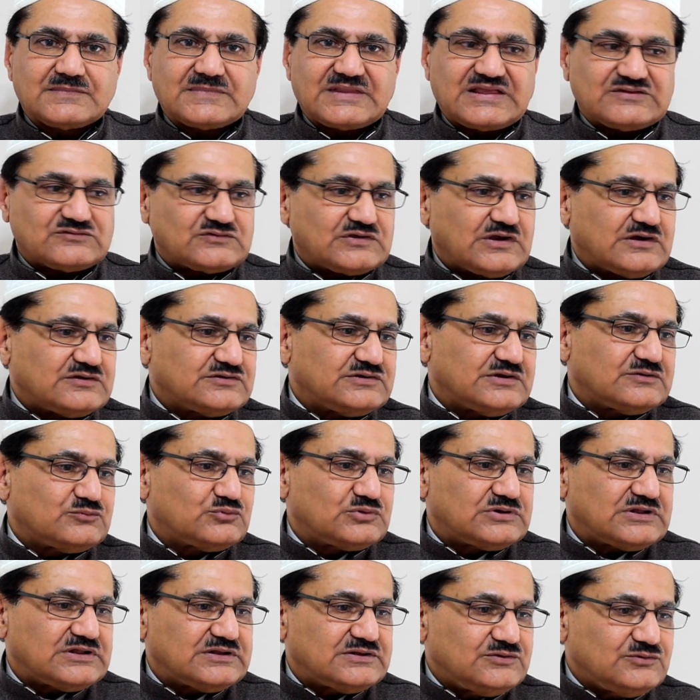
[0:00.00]
as Yahya will
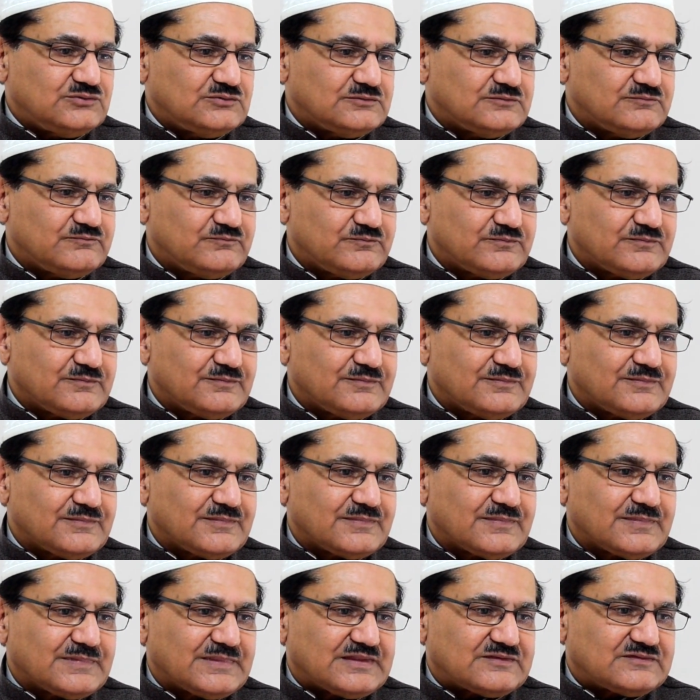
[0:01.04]
tell you.
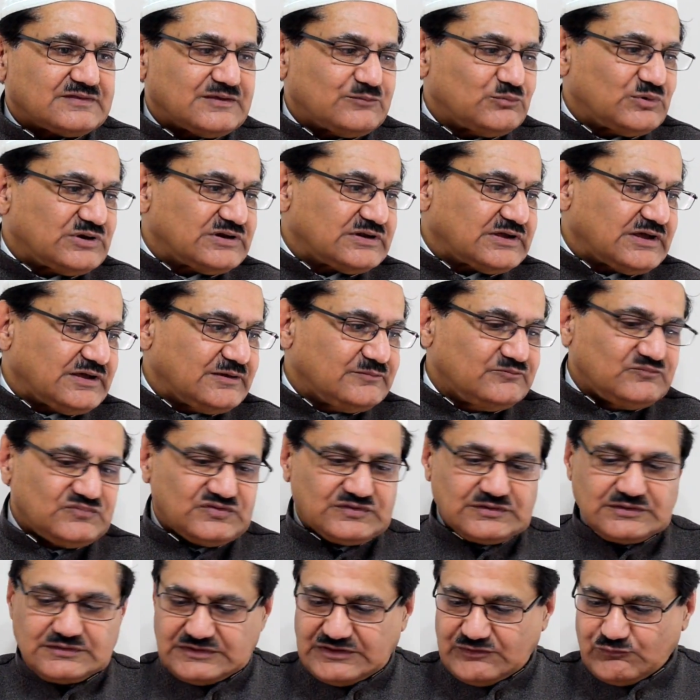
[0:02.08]
Someone
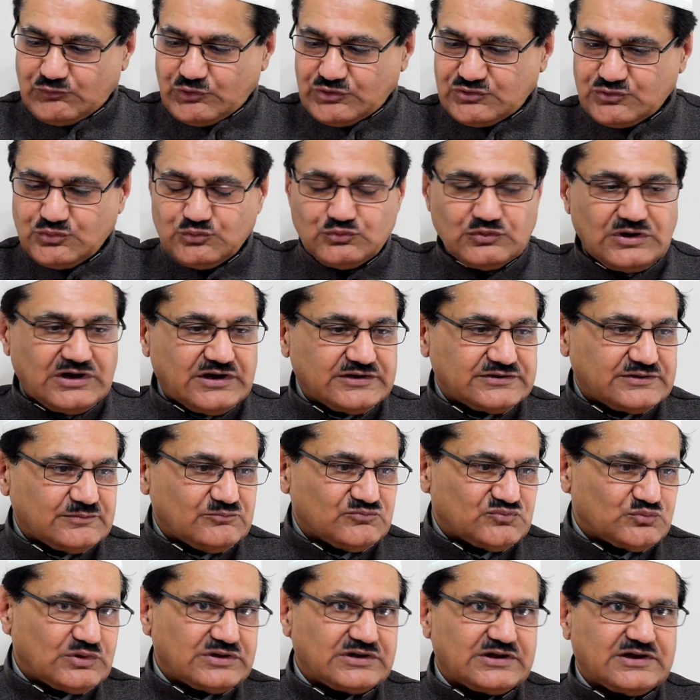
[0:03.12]
comes, they've got 2
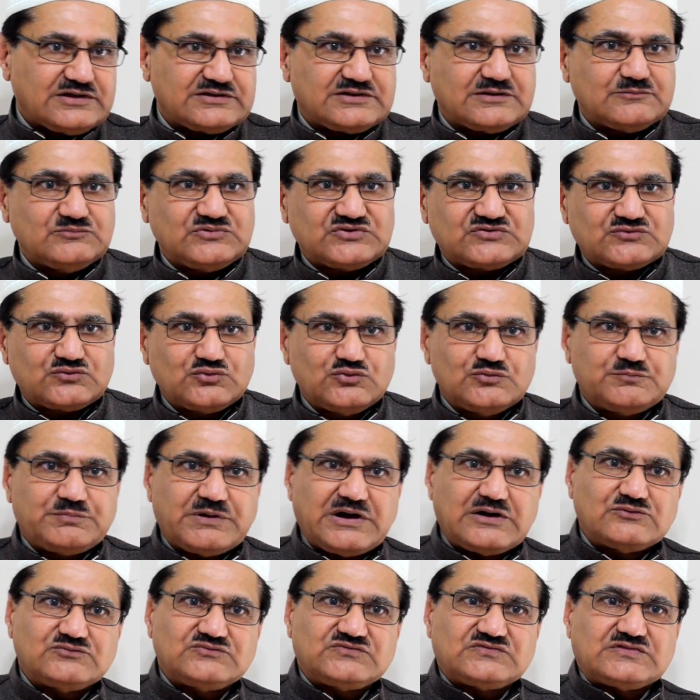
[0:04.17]
items. One item is
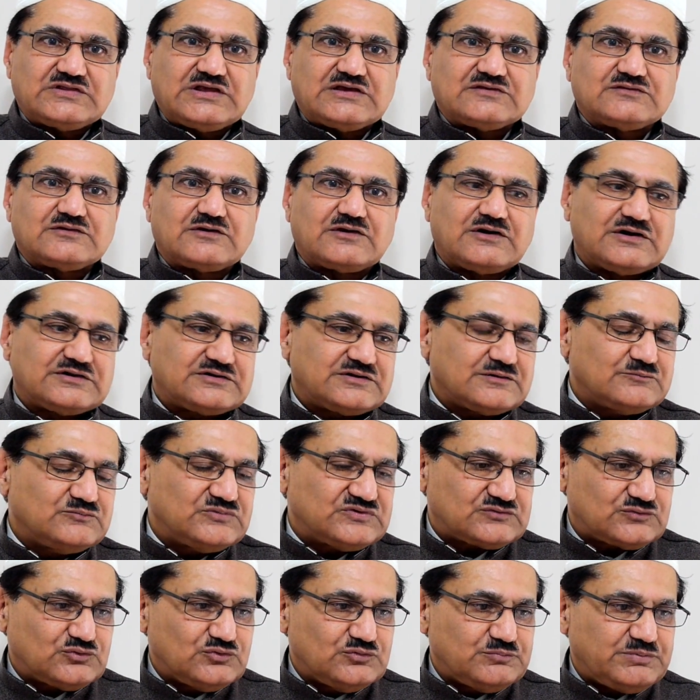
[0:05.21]
£2, the other item
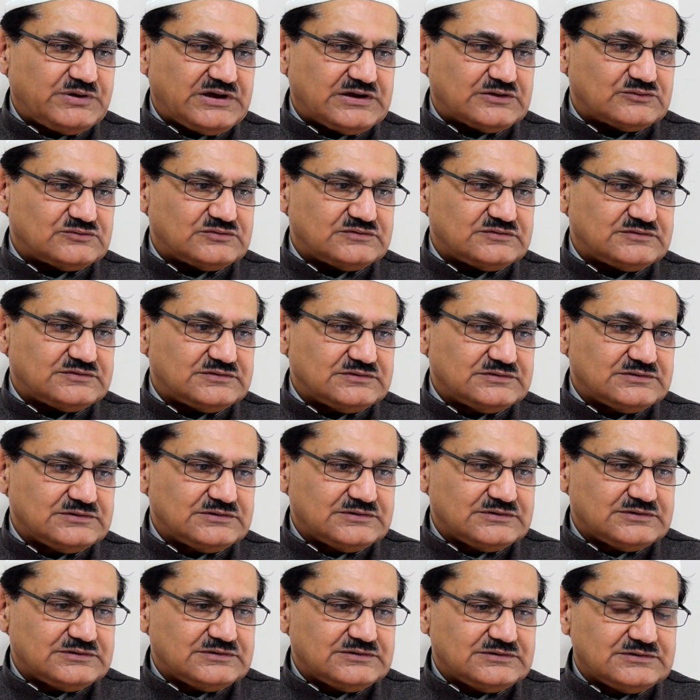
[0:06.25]
is £2.
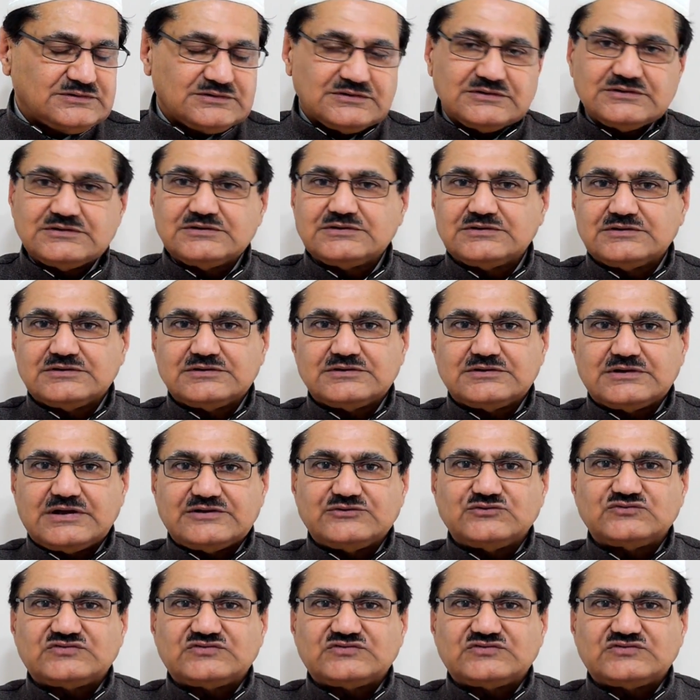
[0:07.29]
and